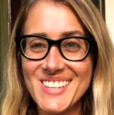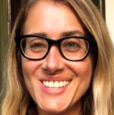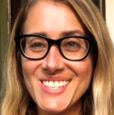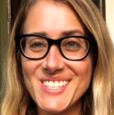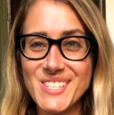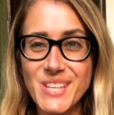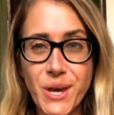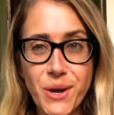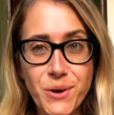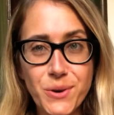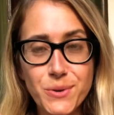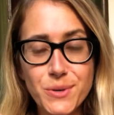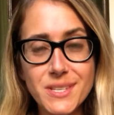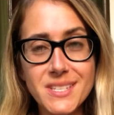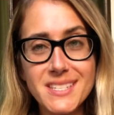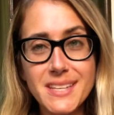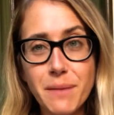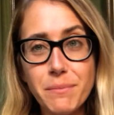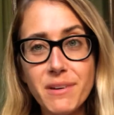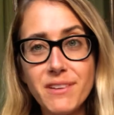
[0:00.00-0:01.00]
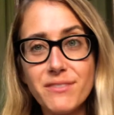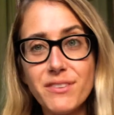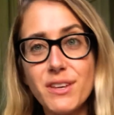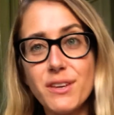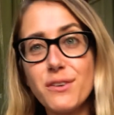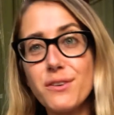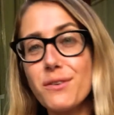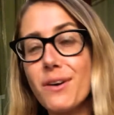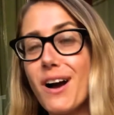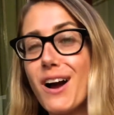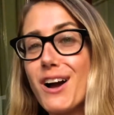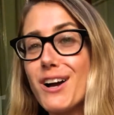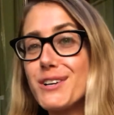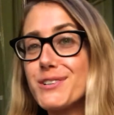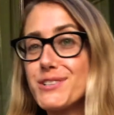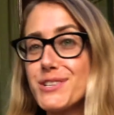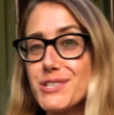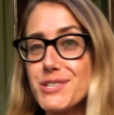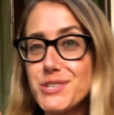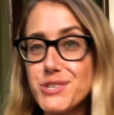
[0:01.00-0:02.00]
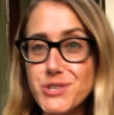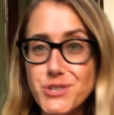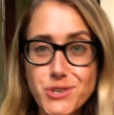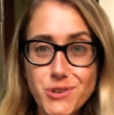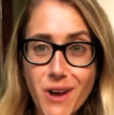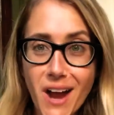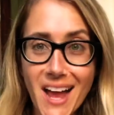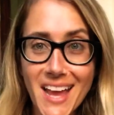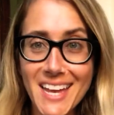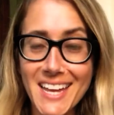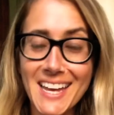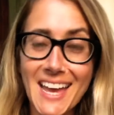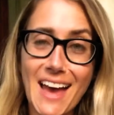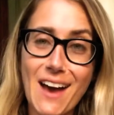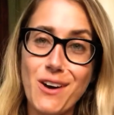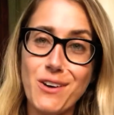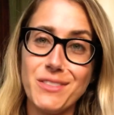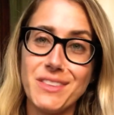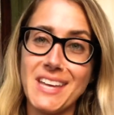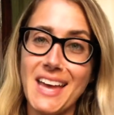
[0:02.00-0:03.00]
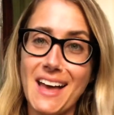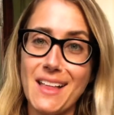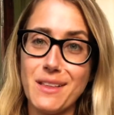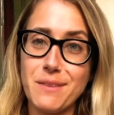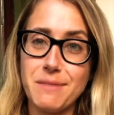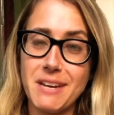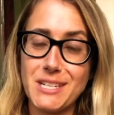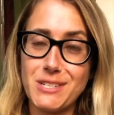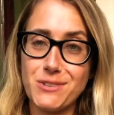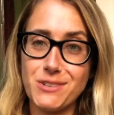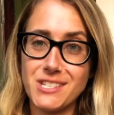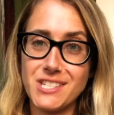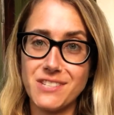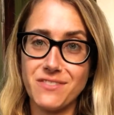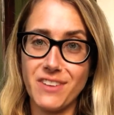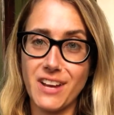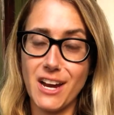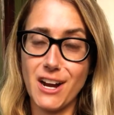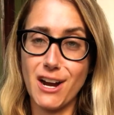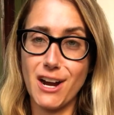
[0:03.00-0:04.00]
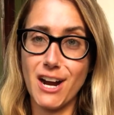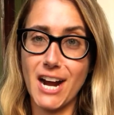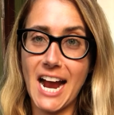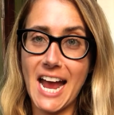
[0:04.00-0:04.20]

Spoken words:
So some of you are just trying out the elemental sphere